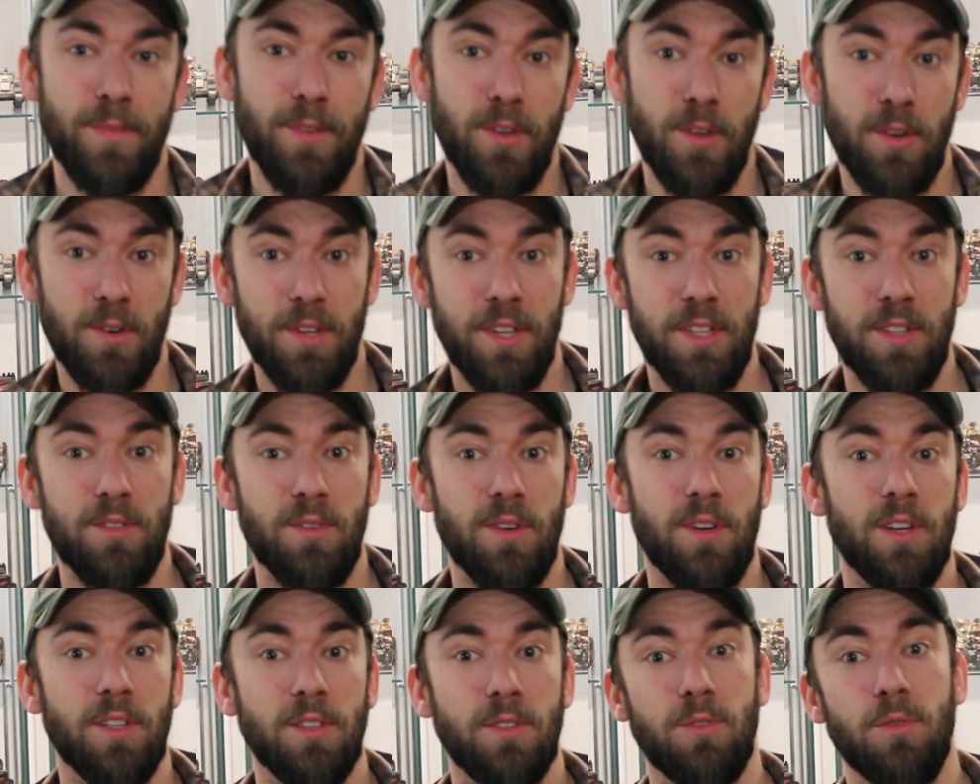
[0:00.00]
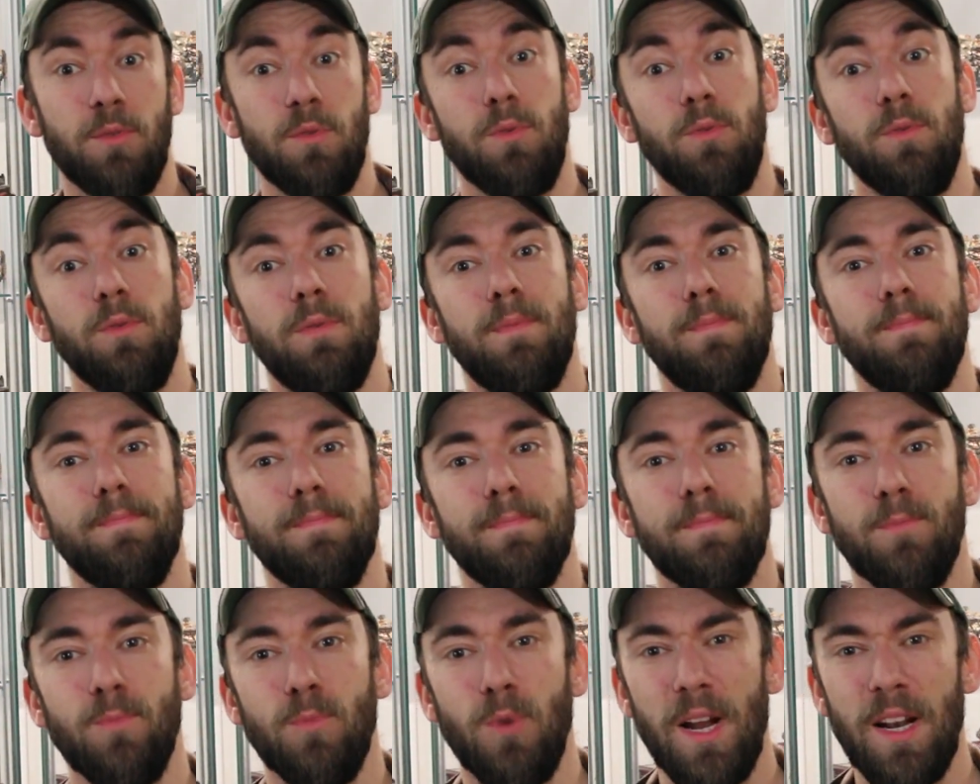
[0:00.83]
you need to learn to,
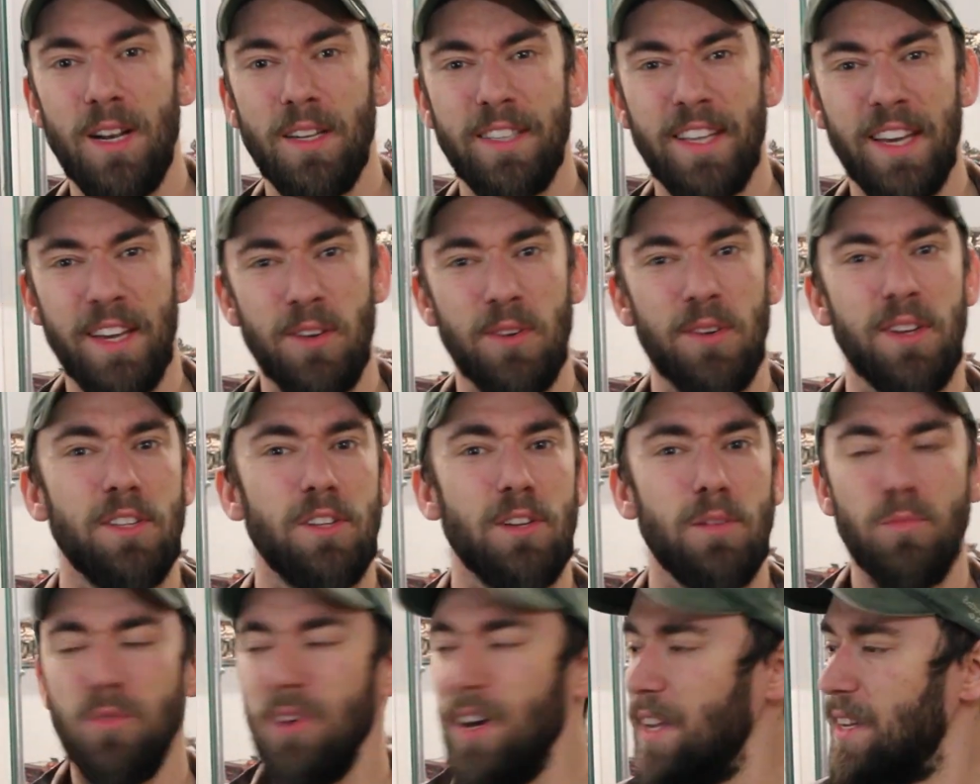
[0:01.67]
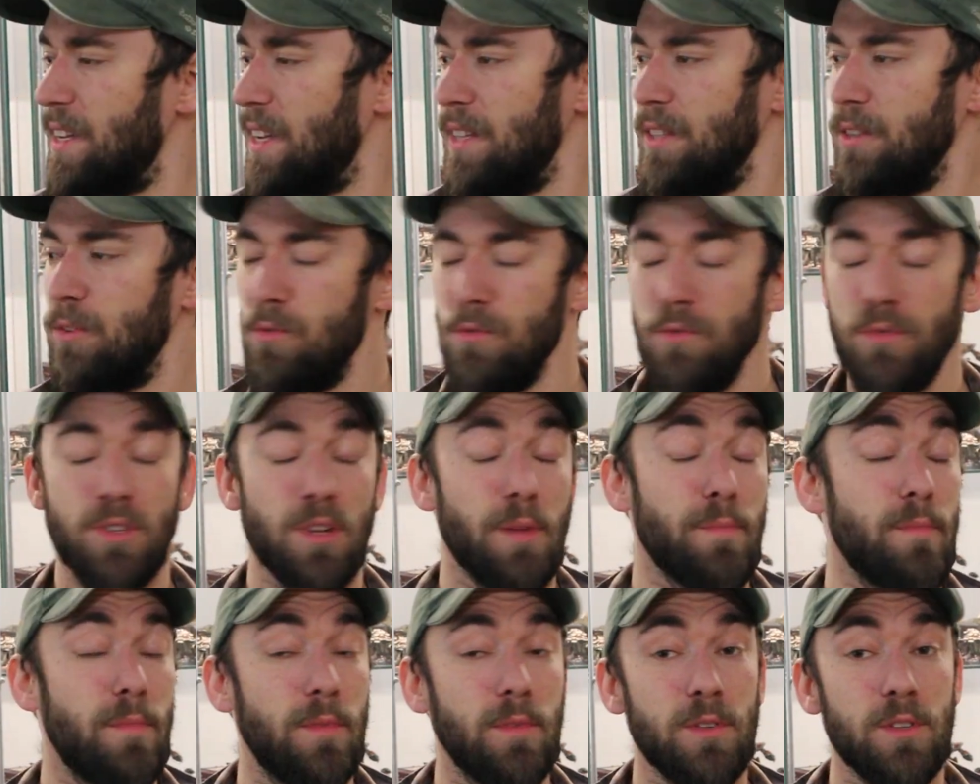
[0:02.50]
well, take a little break and do
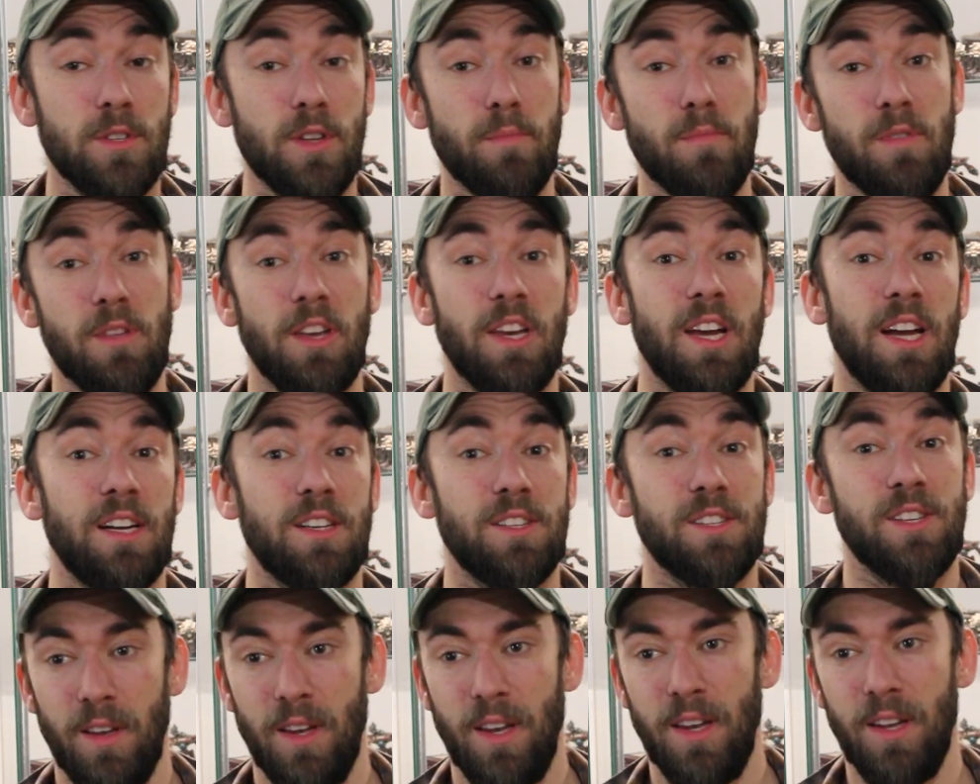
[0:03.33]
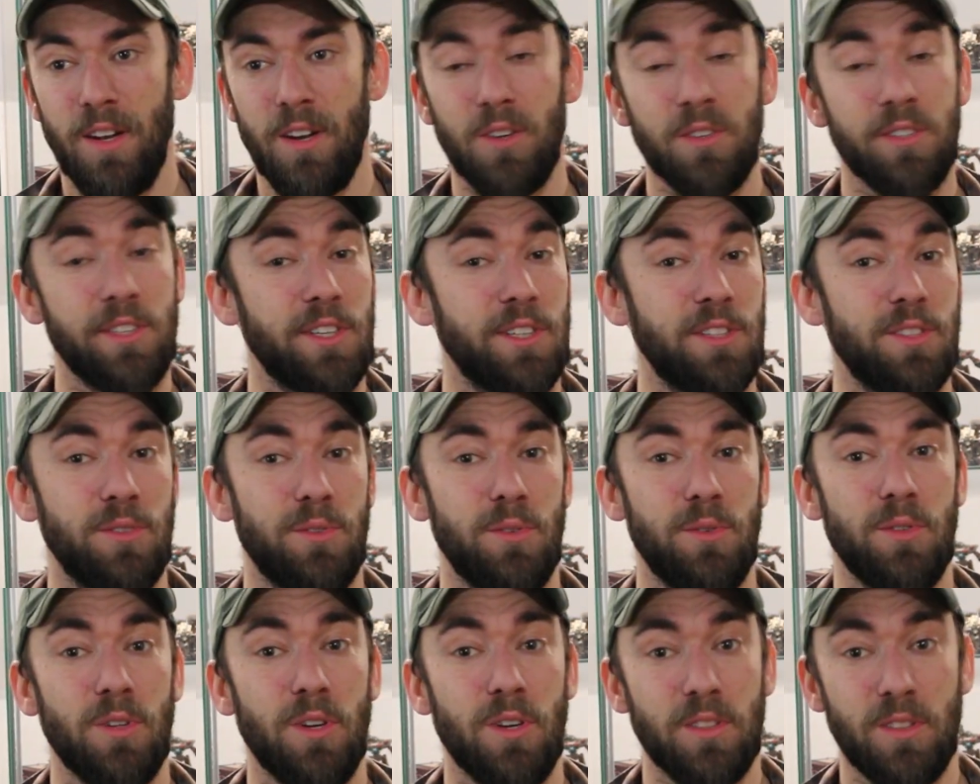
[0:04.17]
something else in order
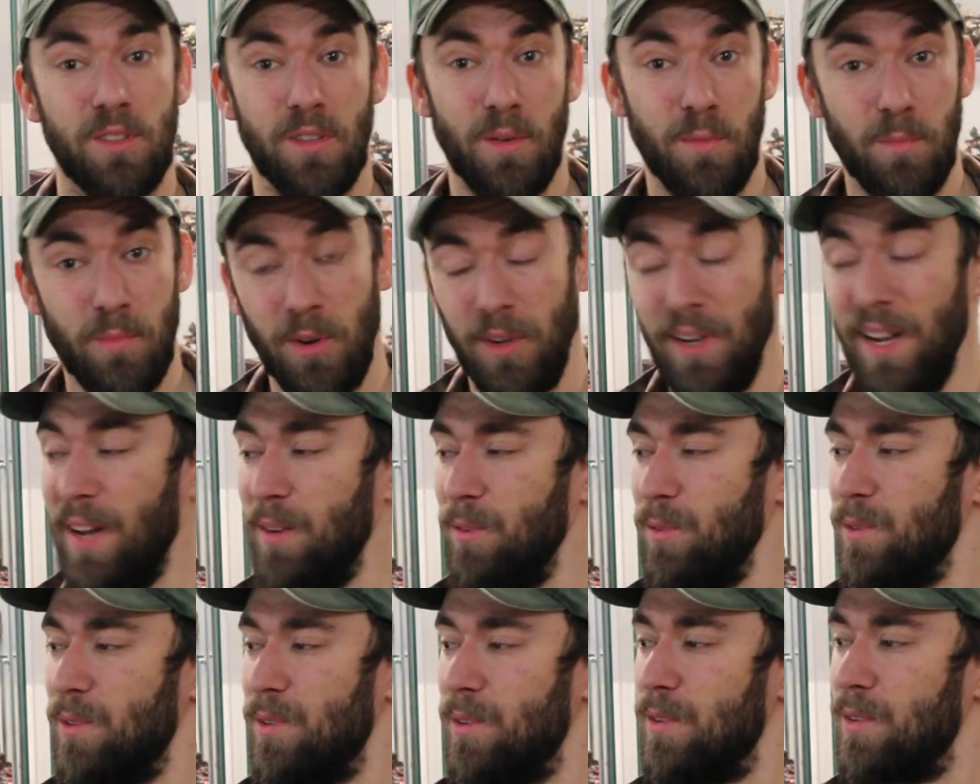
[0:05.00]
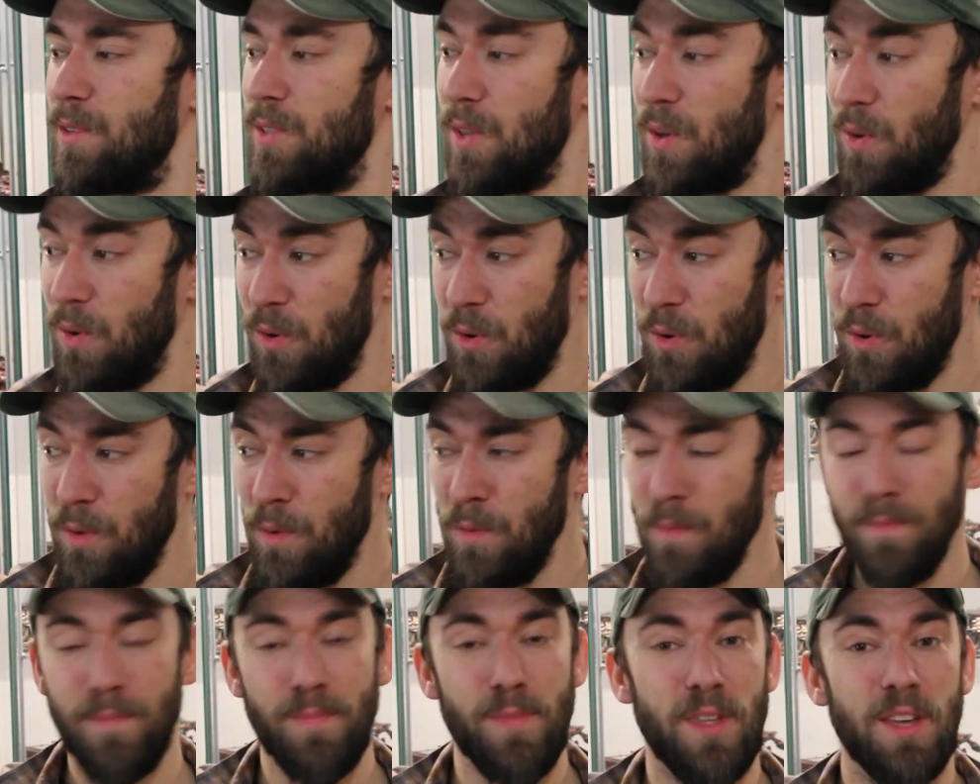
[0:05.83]
to not burn out. So
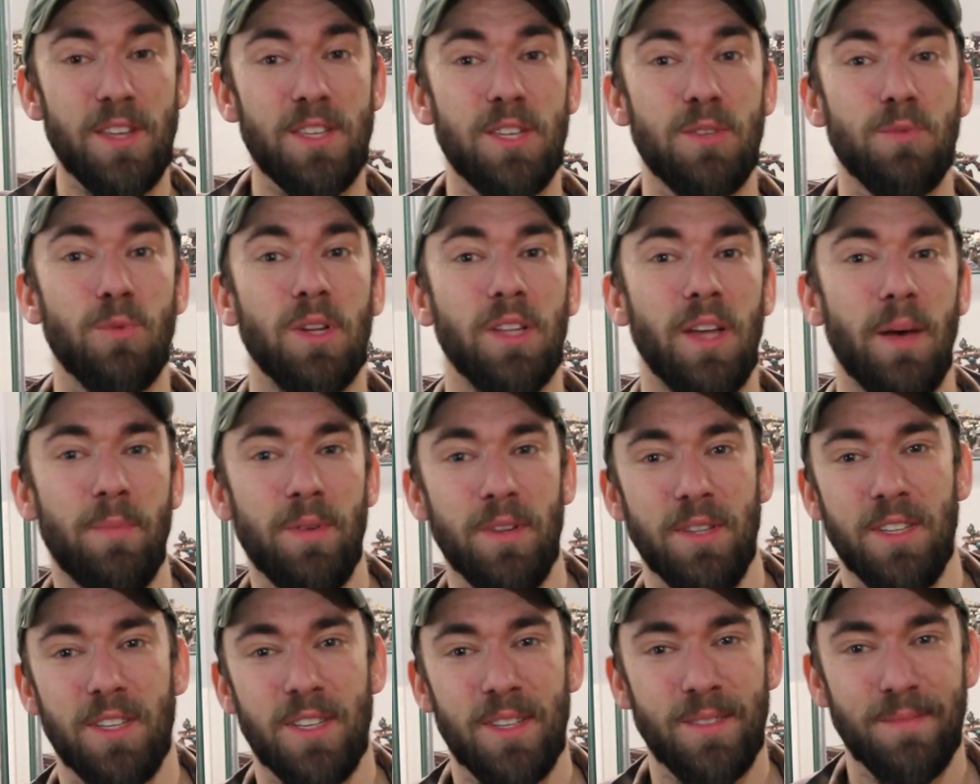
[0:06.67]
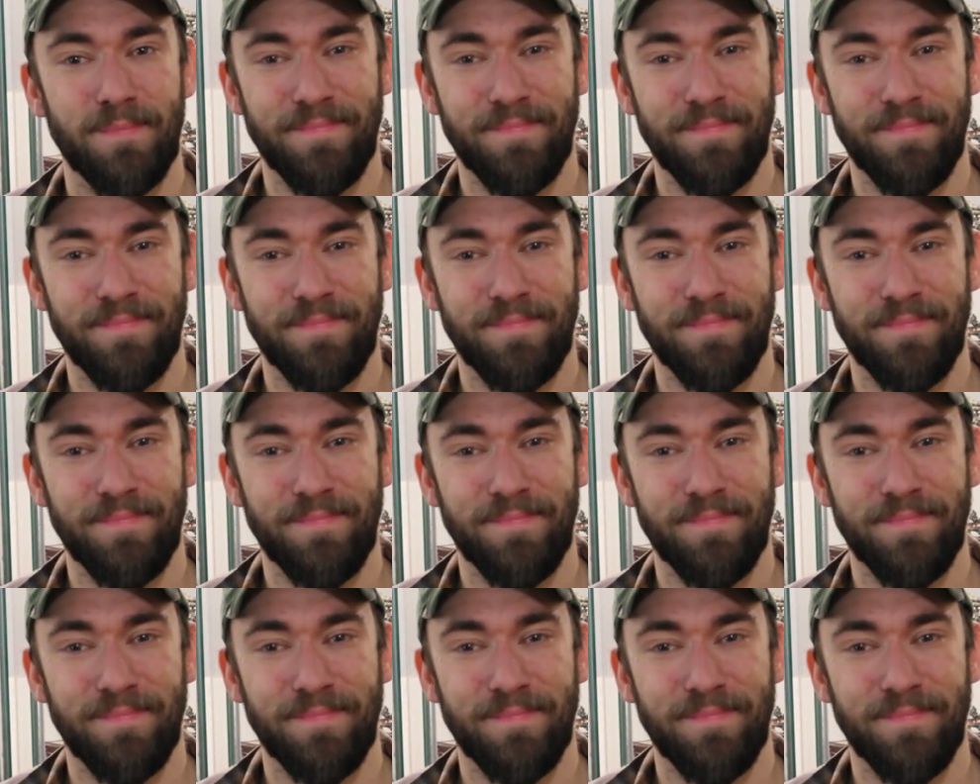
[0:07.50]
this is what happened.